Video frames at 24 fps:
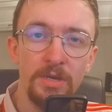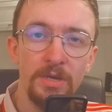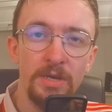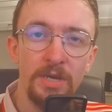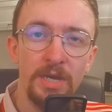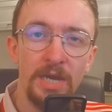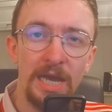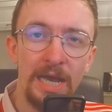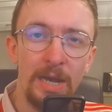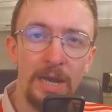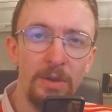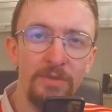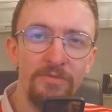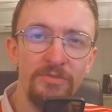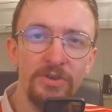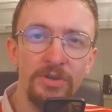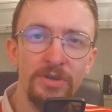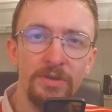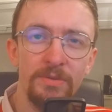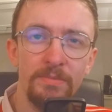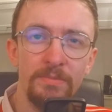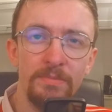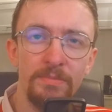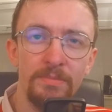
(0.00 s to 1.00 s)

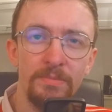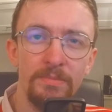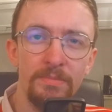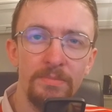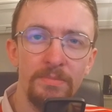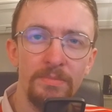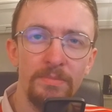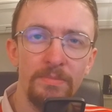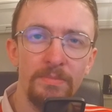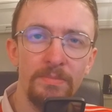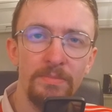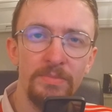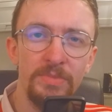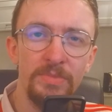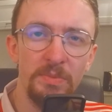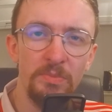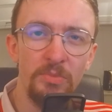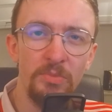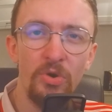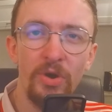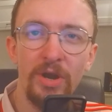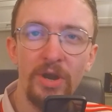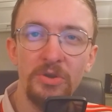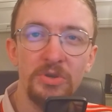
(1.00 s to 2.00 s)
However, the
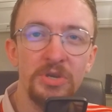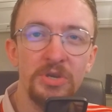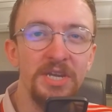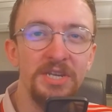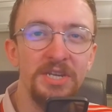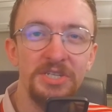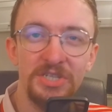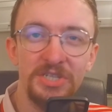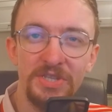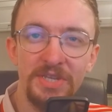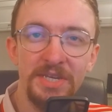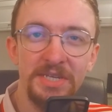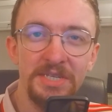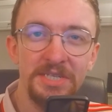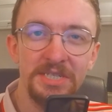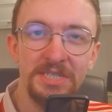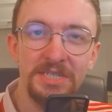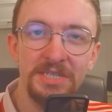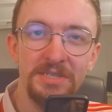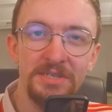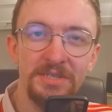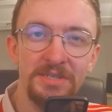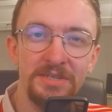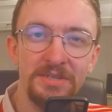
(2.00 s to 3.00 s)
more I look into this,